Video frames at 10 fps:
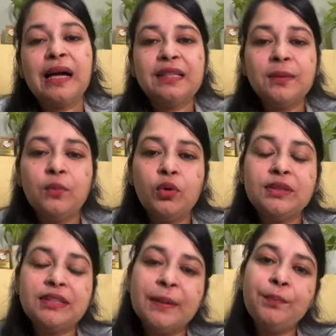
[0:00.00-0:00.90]
I think the
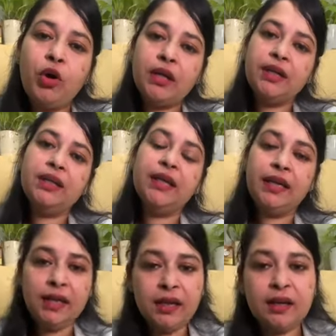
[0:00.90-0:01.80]
most important
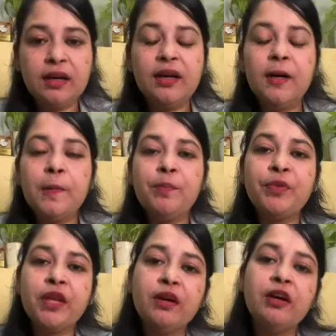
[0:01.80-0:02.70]
thing
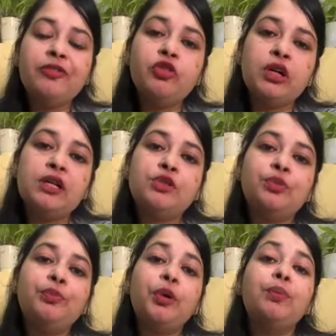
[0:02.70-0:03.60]
here for us
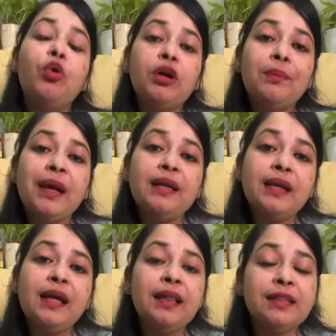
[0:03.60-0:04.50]
to promote
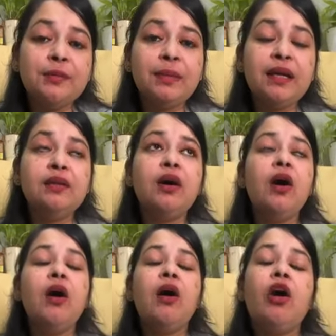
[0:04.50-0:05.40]
mental health in men
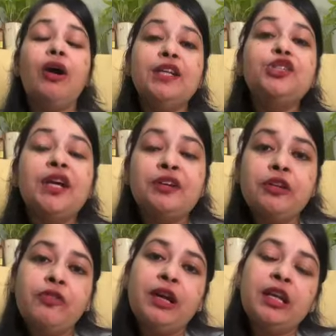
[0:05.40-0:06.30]
or in
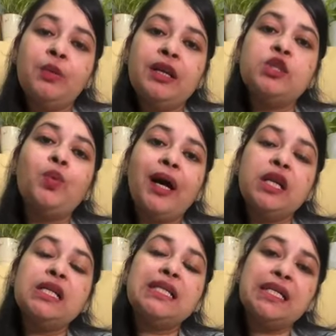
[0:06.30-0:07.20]
general for anyone is
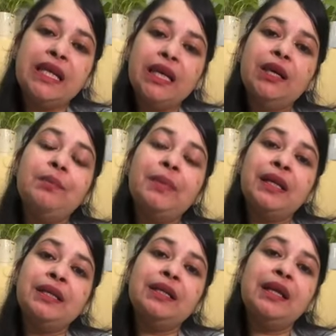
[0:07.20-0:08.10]
one, seeing
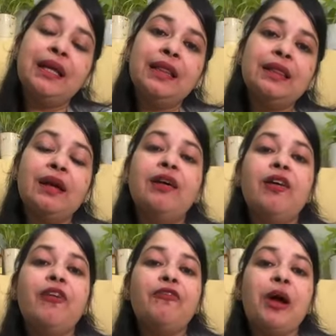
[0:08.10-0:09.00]
mental health
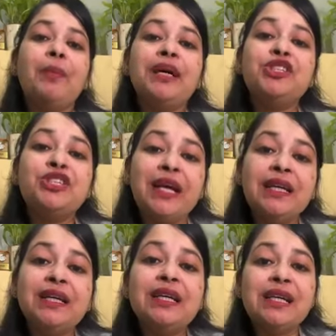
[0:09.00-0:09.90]
from a
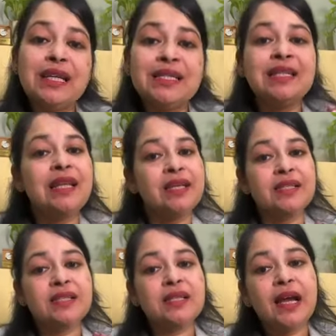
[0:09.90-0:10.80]
genderless
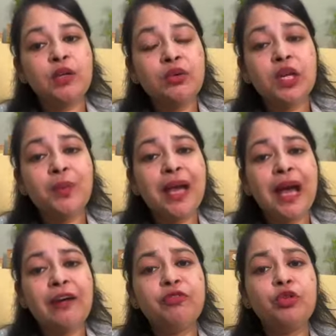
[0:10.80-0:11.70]
lens. I don't think we
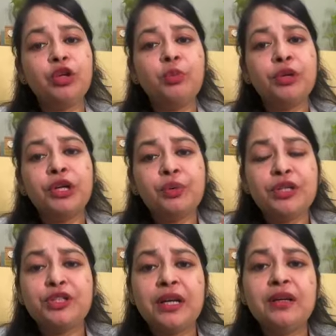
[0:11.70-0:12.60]
have to, you know, put into
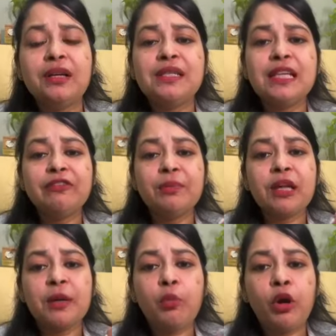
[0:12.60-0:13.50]
a gender and see from
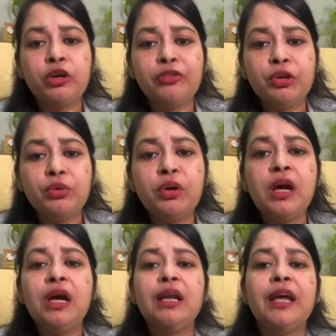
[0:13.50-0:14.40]
that point of view,
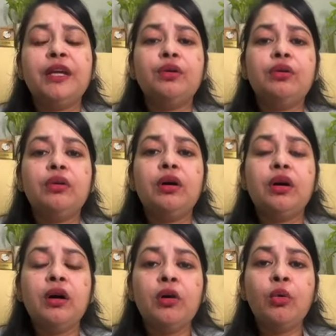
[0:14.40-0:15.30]
like, you
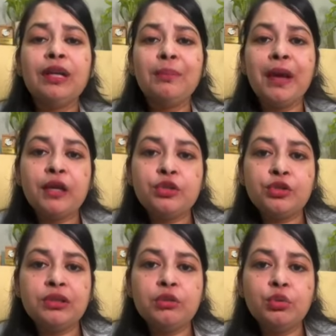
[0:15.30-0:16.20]
know, only men
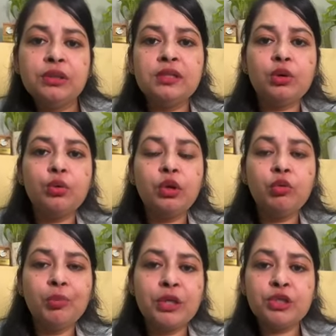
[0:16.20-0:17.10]
should do this or only
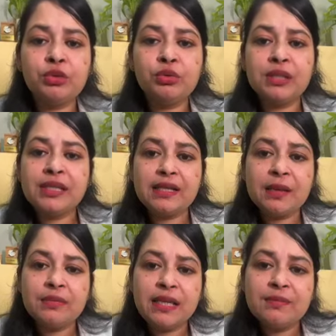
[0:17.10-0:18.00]
women should do this. Yes,
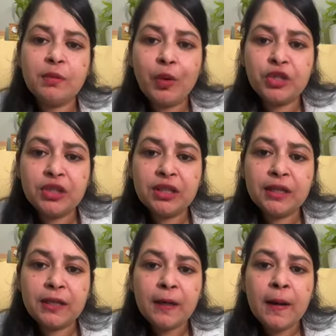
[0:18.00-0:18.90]
I'm seeing some question
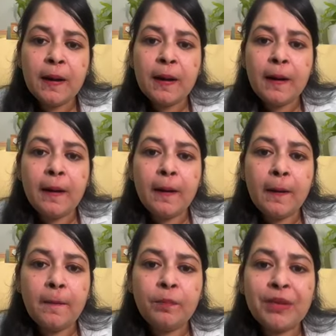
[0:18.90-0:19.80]
here.
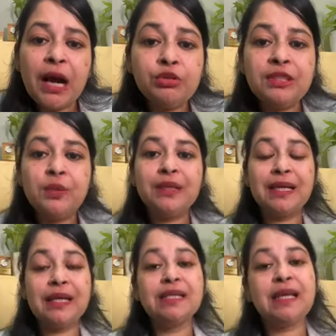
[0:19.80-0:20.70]
How to deal
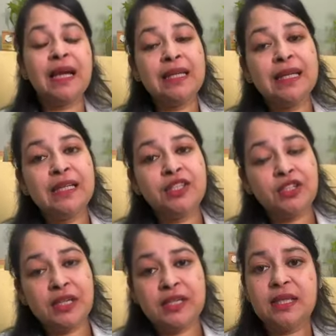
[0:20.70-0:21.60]
with anxiety and
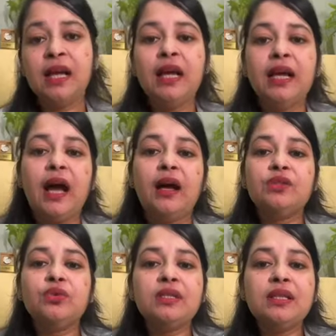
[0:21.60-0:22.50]
stress? Yeah,
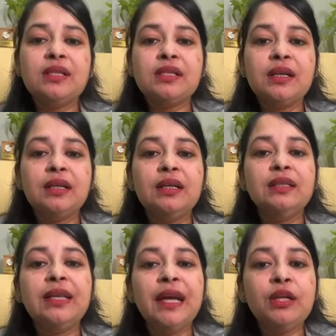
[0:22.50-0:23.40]
so see, this is a
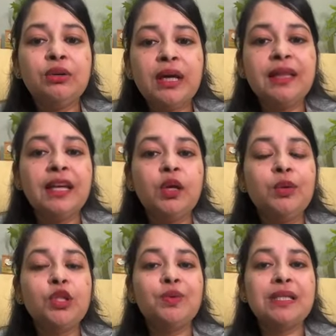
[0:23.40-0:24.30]
day-to-day
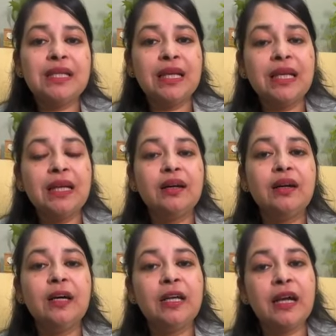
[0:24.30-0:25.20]
thing which we see
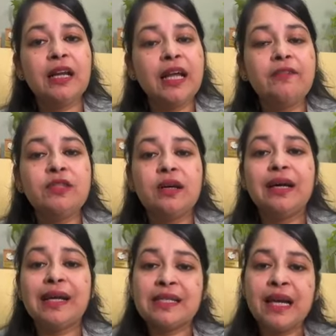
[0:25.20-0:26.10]
in our lives,
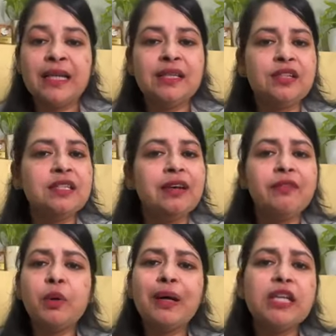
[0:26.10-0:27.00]
anxiety and stress.
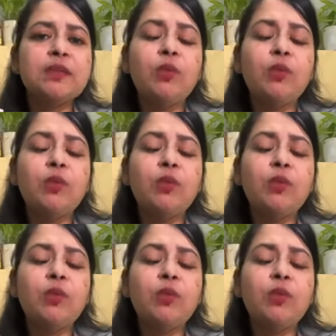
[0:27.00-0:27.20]
A very